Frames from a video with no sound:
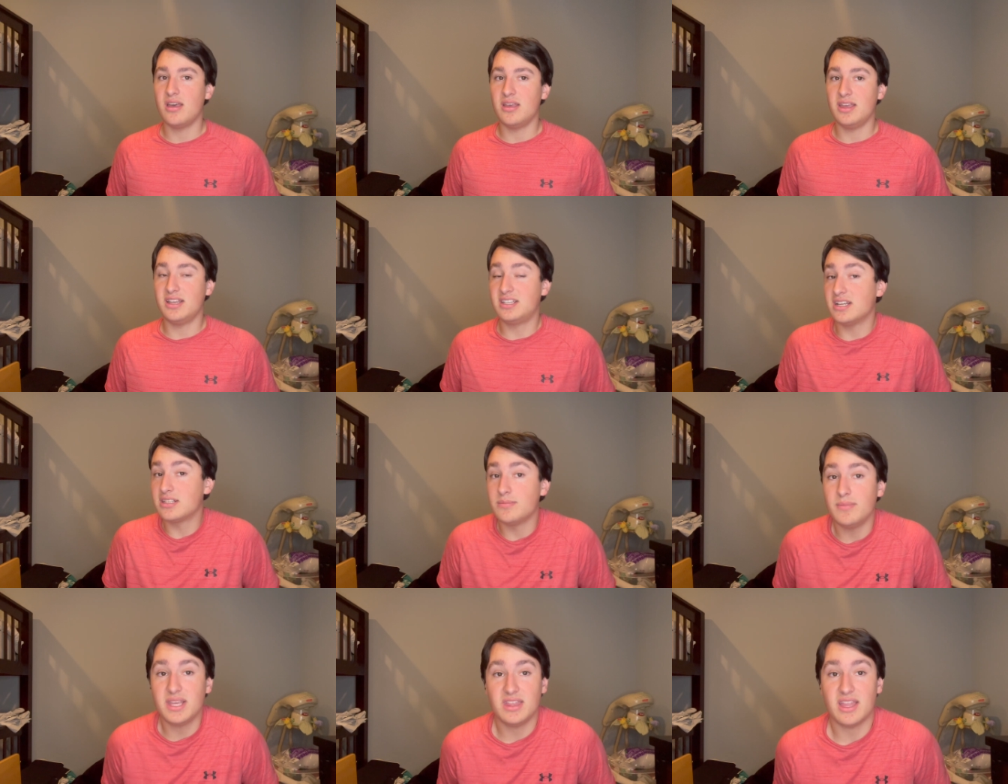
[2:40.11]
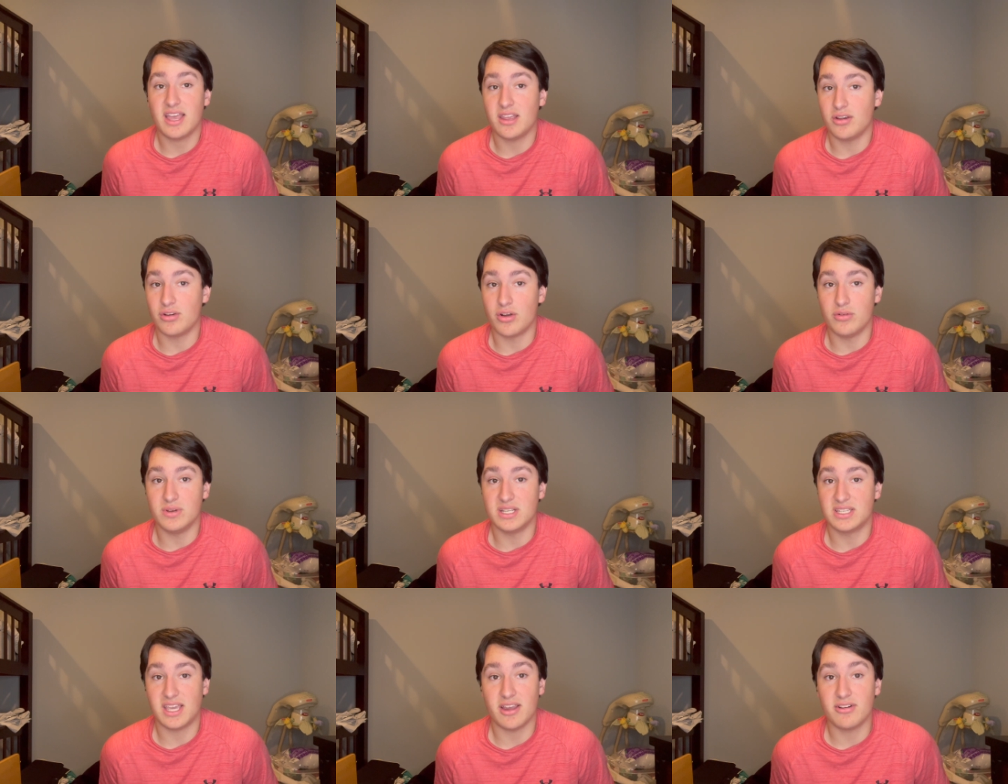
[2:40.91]
it doesn't mean that you're
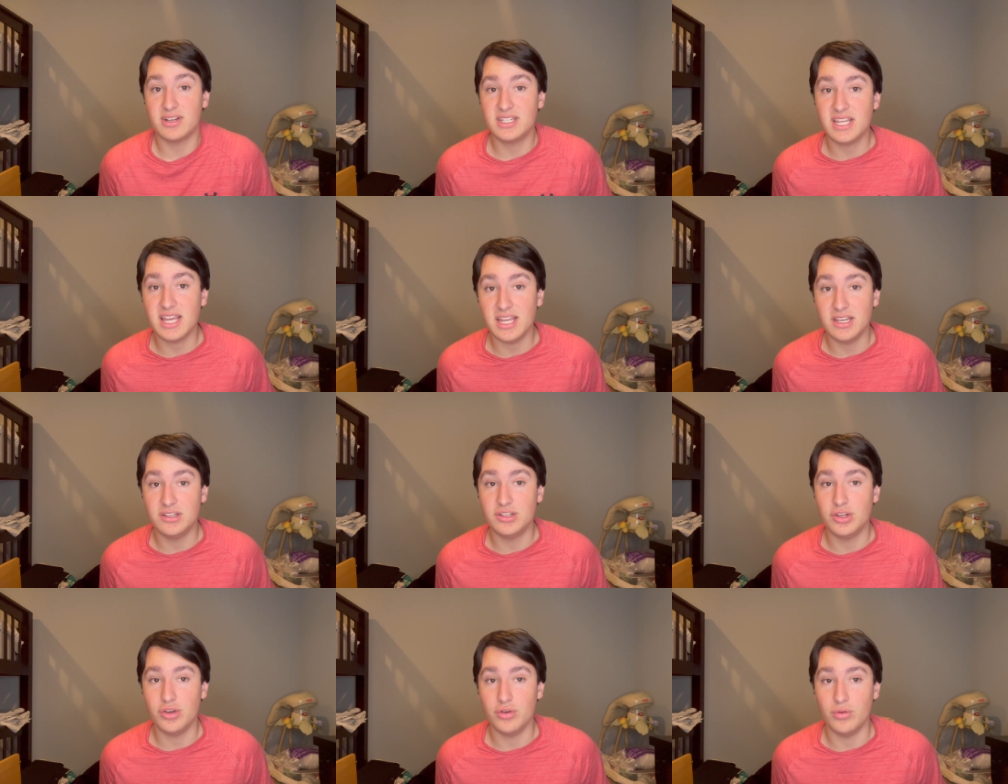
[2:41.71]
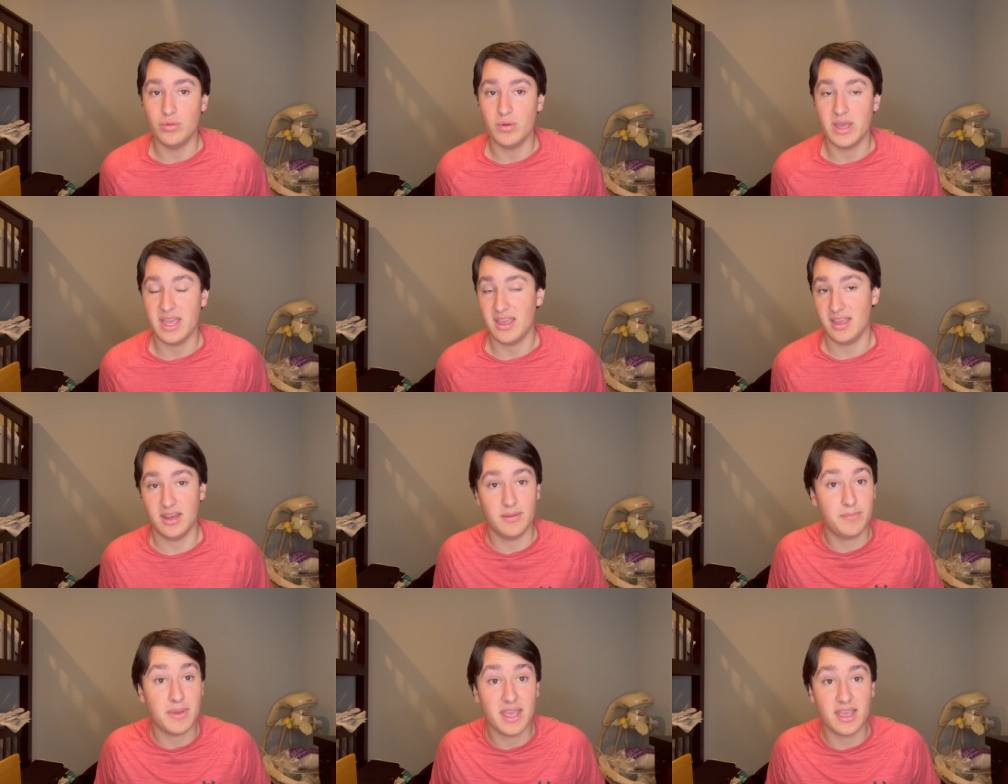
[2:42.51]
always guaranteed to hit
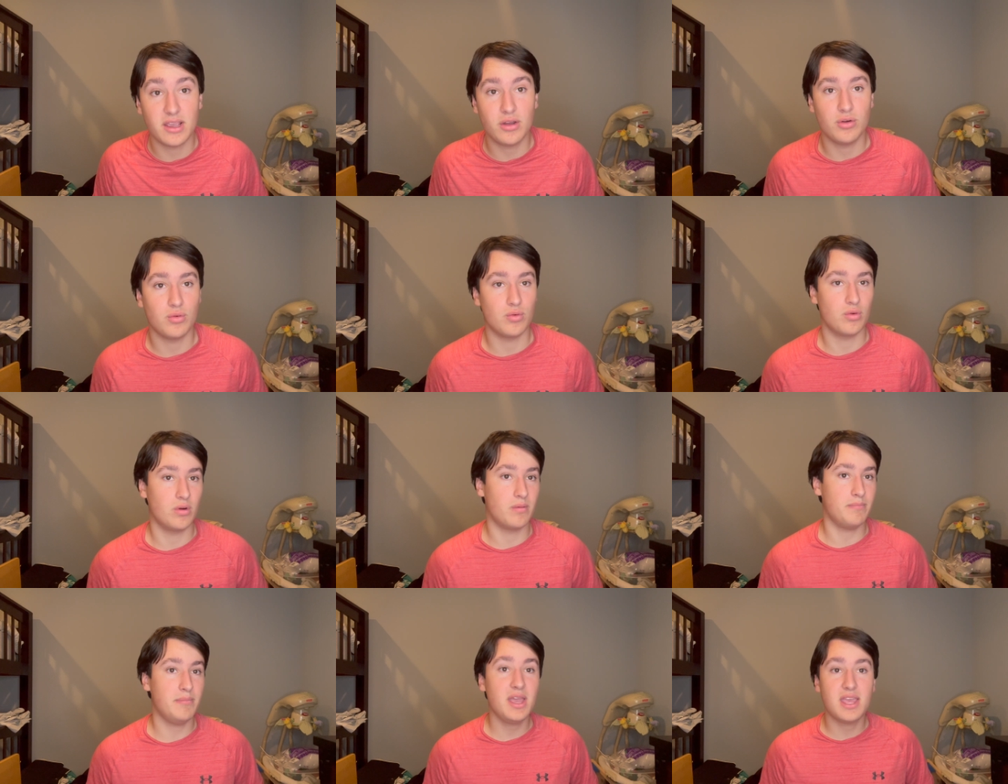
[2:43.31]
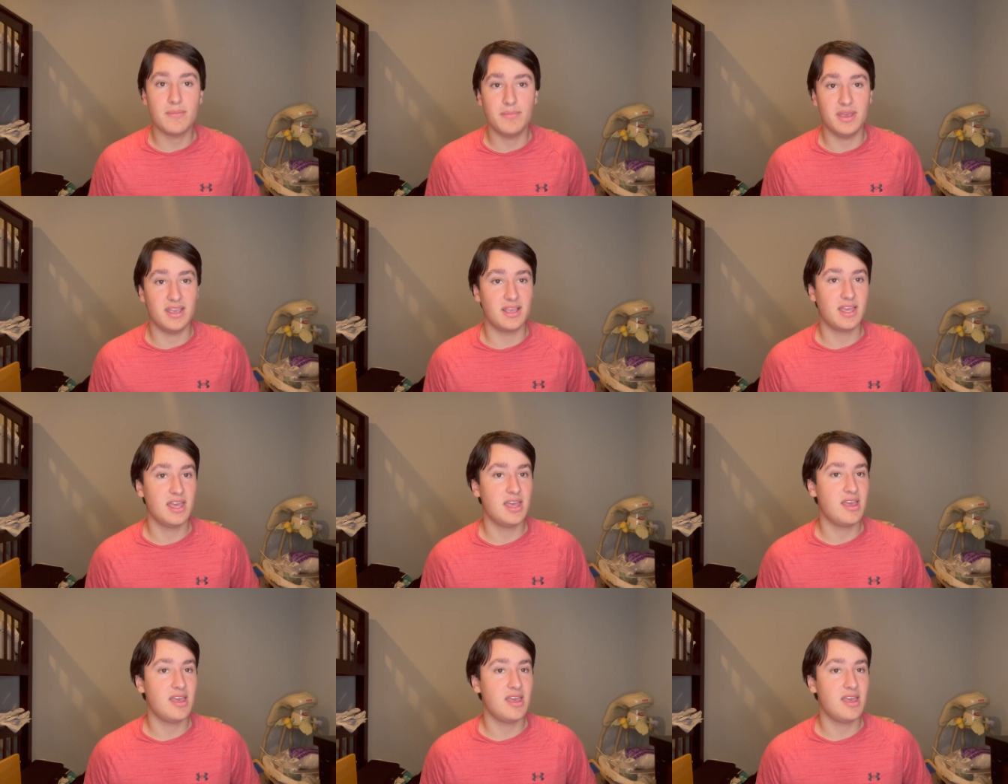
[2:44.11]
it big or make it big.